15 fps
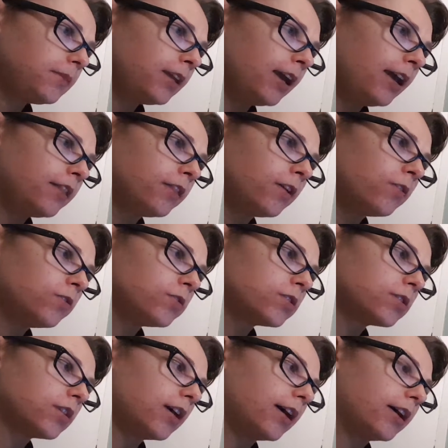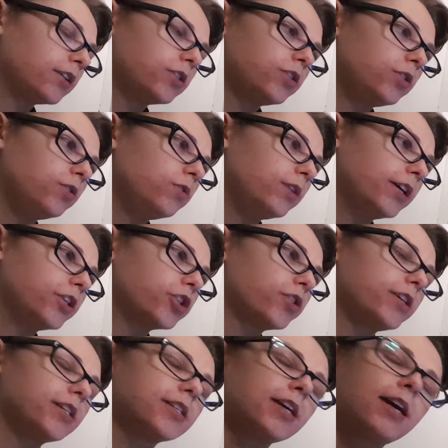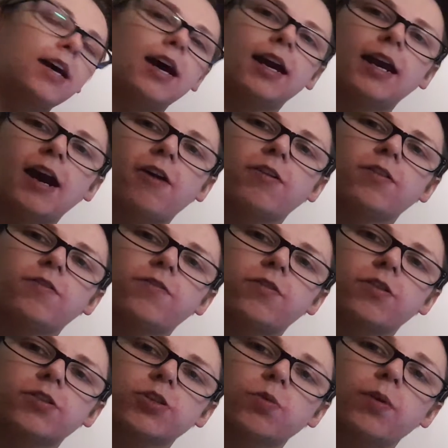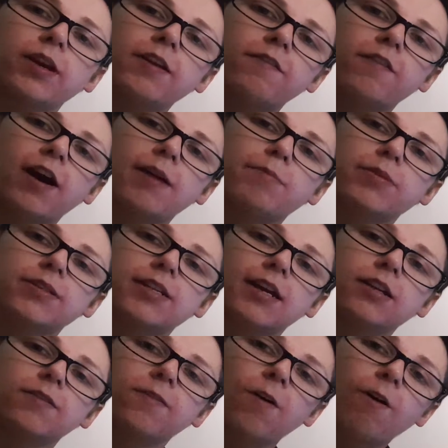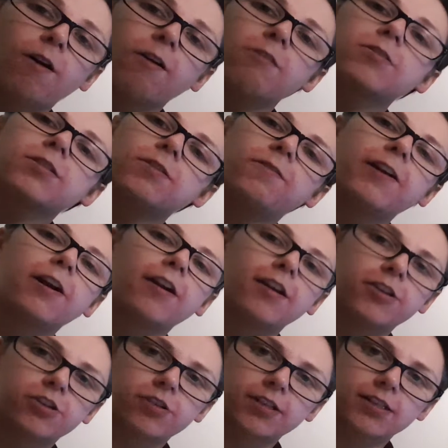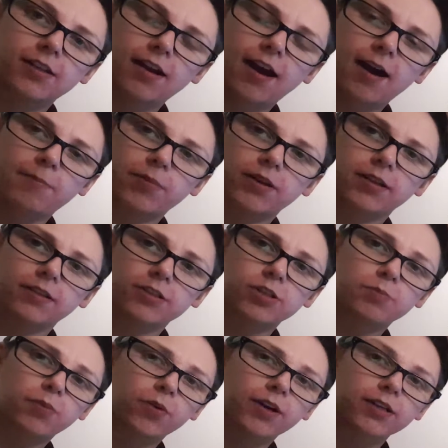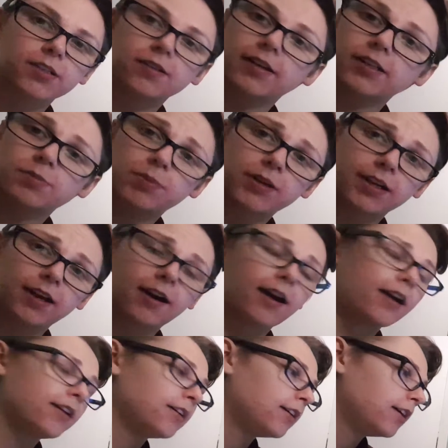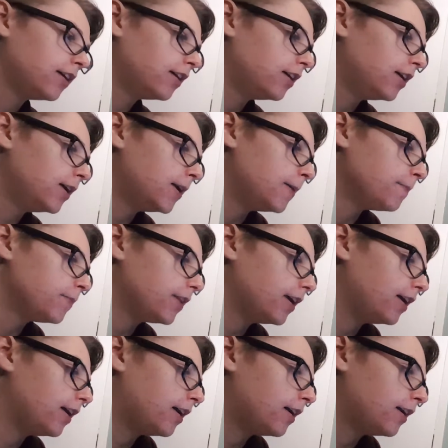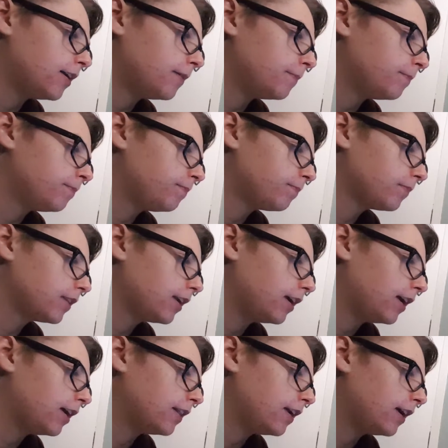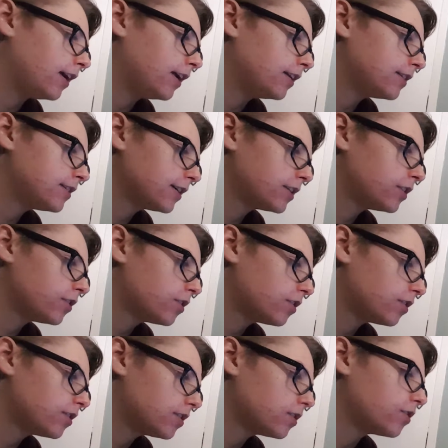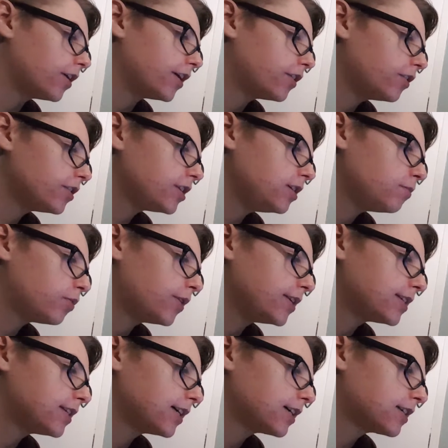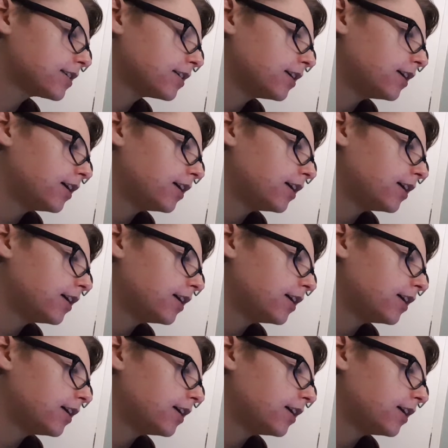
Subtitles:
And those two injuries accounted for 25% of all severe injuries that happen in the sport. So that's pretty high. And then 13.6